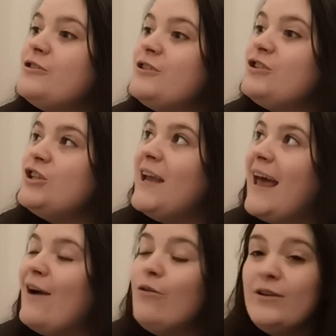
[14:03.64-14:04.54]
just
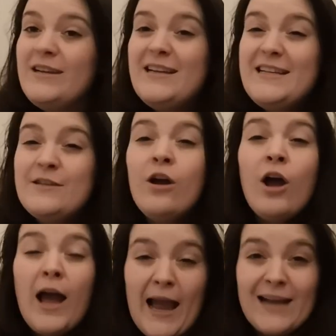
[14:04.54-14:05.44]
chill out. It is
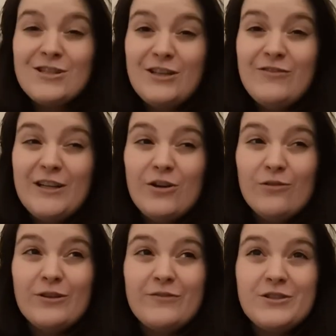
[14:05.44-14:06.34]
actually really
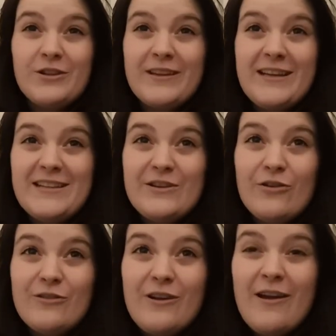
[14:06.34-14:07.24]
cold. I've just turned the heating
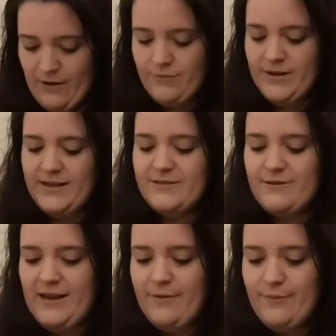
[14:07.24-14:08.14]
on. Now, the
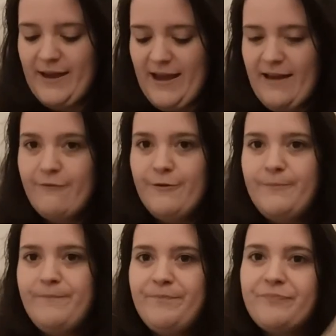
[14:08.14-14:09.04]
next three, we have
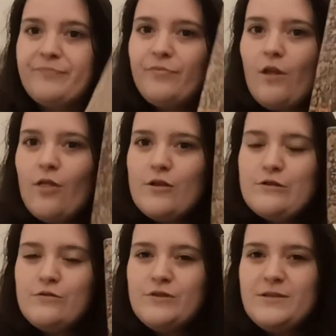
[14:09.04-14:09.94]
The
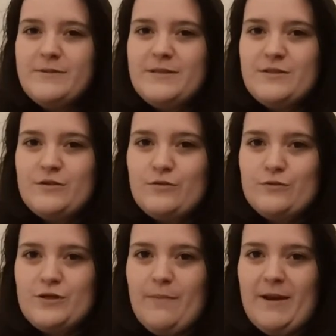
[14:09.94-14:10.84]
Slaughterman's
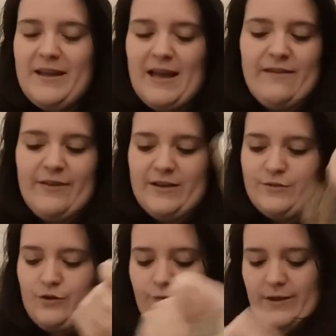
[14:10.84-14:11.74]
Daughter by Yaniv
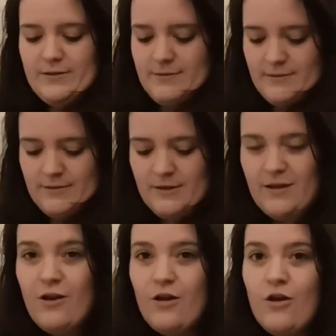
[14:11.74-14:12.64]
Ikzcovitz,
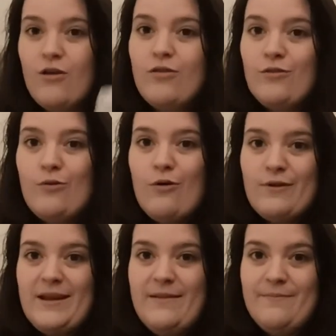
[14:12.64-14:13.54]
The
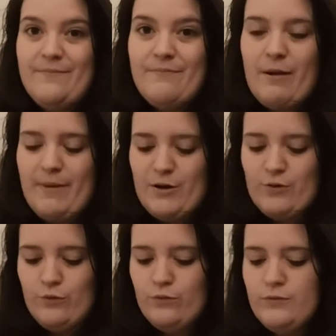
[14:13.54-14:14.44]
Quarry by Ben
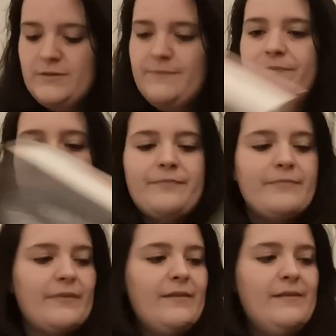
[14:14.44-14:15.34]
Halls,
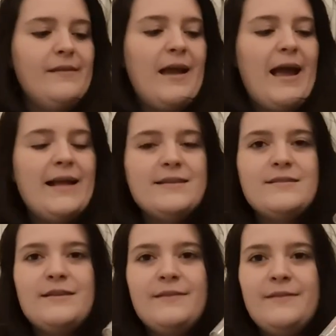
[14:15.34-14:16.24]

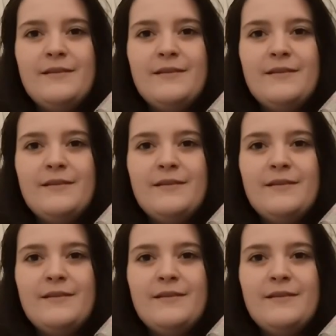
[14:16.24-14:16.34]
and